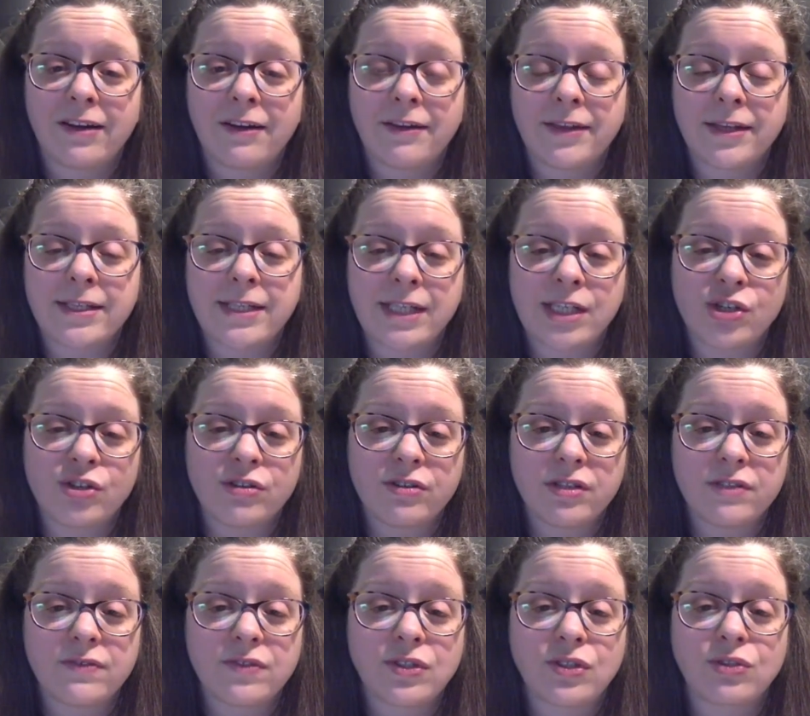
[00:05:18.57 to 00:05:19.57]
on the dangers
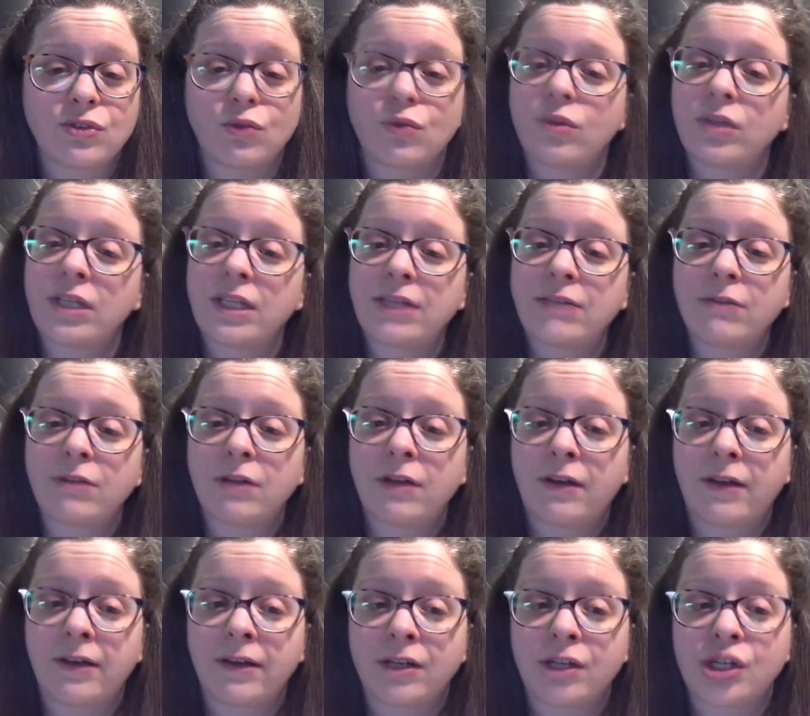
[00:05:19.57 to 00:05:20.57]
of solely
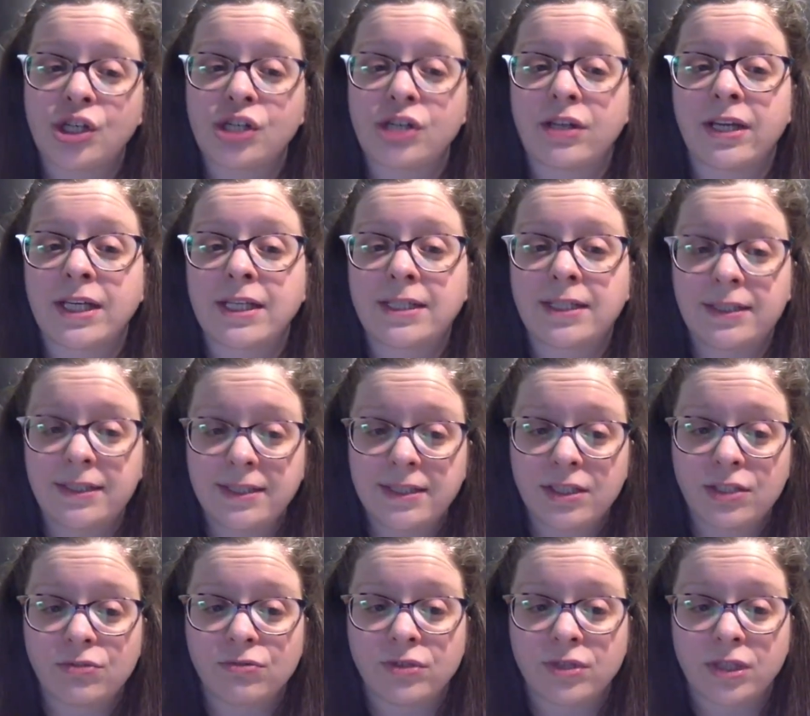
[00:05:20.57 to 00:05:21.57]
relying on genetic
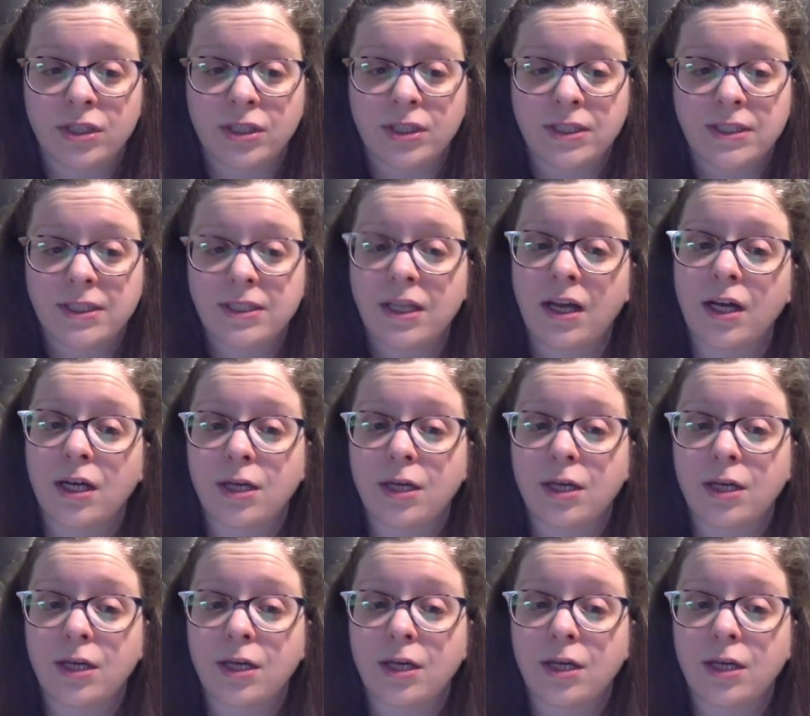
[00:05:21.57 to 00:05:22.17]
test results